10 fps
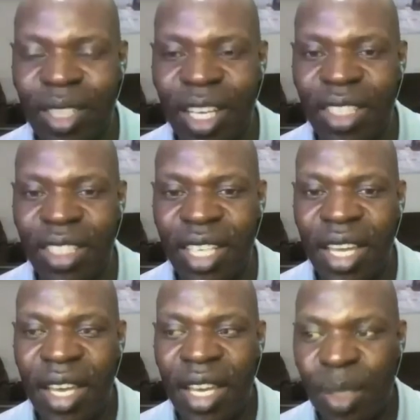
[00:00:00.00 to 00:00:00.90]
and
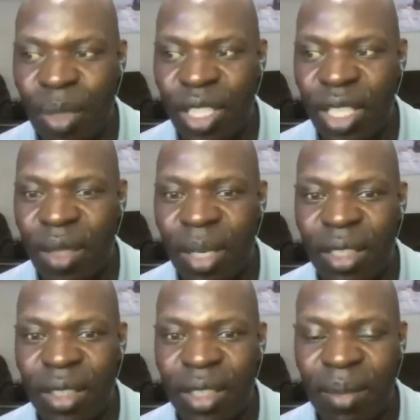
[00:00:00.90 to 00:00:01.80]
especially
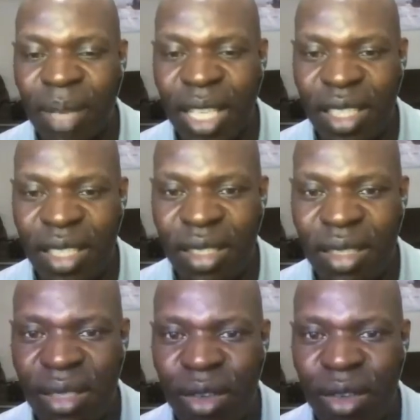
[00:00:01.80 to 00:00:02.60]
when matches